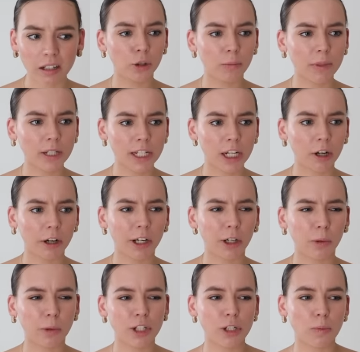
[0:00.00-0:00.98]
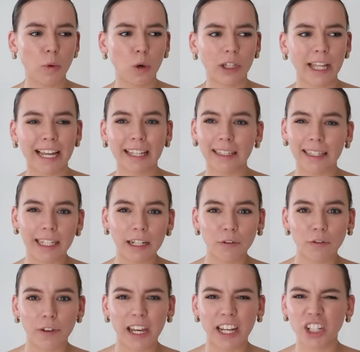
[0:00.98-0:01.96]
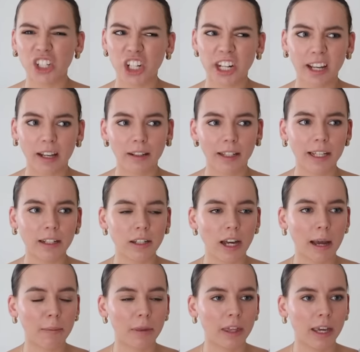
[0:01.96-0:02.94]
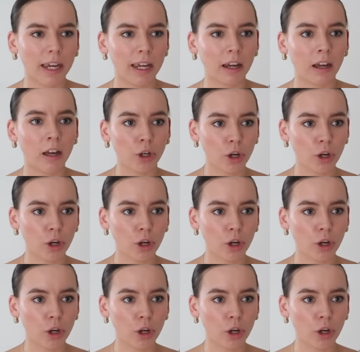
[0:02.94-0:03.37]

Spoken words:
Good Material, which is more like lit fic, chick lit type thing.